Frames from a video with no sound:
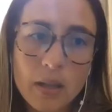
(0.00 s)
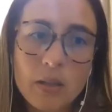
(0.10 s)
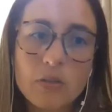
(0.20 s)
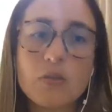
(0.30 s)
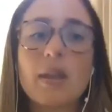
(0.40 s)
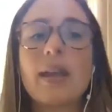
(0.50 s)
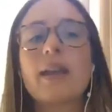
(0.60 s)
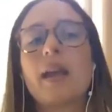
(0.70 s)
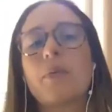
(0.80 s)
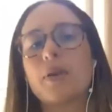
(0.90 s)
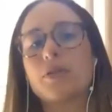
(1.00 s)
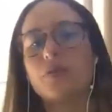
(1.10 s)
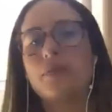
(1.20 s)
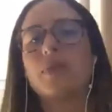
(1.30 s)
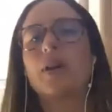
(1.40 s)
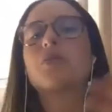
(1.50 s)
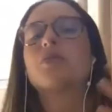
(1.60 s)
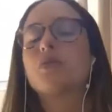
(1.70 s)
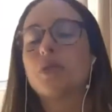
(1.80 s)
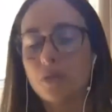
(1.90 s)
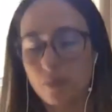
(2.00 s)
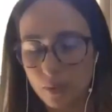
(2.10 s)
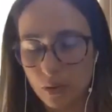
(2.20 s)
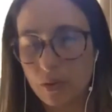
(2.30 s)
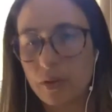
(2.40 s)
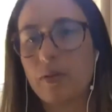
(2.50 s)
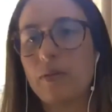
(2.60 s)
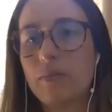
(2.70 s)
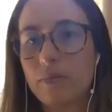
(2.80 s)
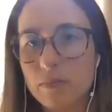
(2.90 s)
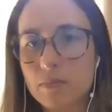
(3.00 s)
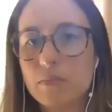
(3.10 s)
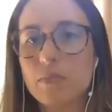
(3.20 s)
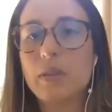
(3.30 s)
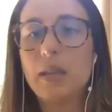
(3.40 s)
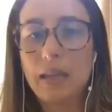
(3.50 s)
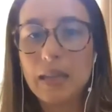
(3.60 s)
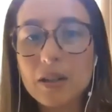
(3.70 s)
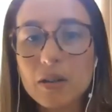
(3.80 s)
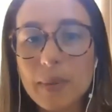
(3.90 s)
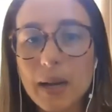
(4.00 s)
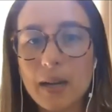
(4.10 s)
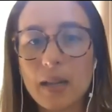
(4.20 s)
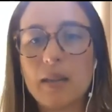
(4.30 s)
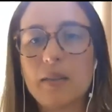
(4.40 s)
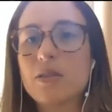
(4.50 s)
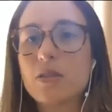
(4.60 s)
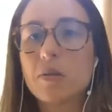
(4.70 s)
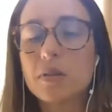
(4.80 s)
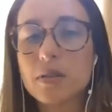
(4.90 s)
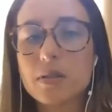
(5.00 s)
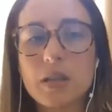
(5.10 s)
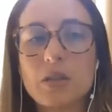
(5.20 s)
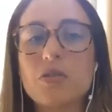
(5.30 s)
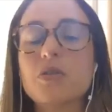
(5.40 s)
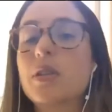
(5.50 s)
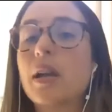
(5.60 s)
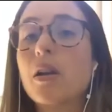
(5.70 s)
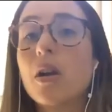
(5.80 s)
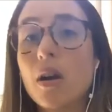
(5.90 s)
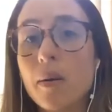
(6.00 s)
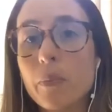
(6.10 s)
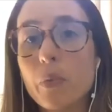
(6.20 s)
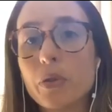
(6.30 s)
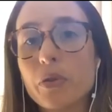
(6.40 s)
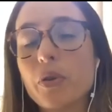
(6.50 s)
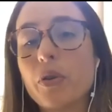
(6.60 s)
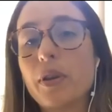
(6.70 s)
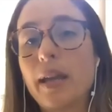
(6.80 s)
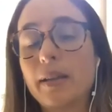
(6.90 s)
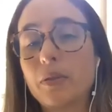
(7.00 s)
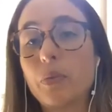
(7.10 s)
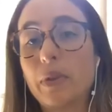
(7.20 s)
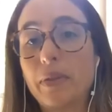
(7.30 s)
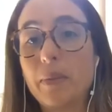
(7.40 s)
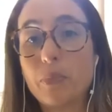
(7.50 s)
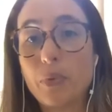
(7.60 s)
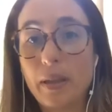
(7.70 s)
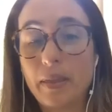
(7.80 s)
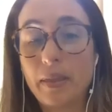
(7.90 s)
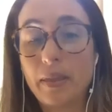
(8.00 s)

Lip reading: today, I want to invite you to explore the inner body and the subtle sensations that come when you connect with the breathing.